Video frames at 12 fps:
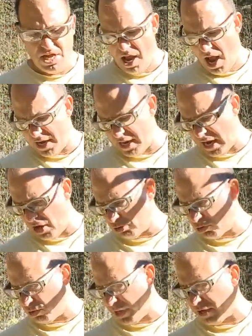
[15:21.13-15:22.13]
And then I
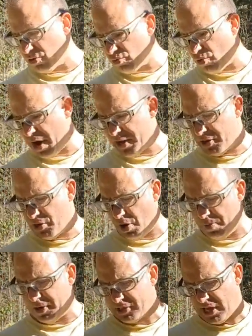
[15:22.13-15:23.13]
also like grind, you know,
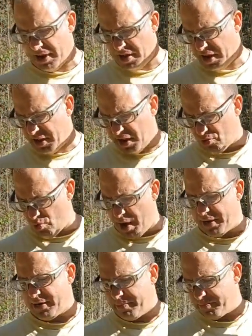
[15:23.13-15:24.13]
basically I
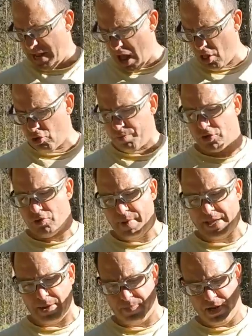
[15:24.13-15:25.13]
grind them down a little bit to make
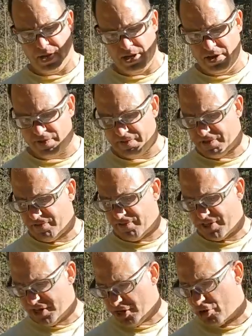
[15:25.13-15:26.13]
them even
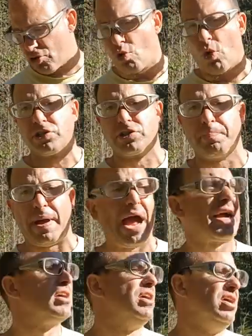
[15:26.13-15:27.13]
thinner towards the
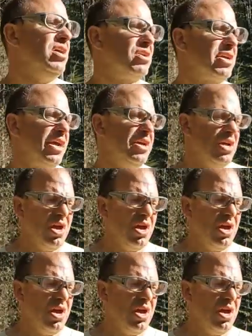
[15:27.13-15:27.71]
back, okay?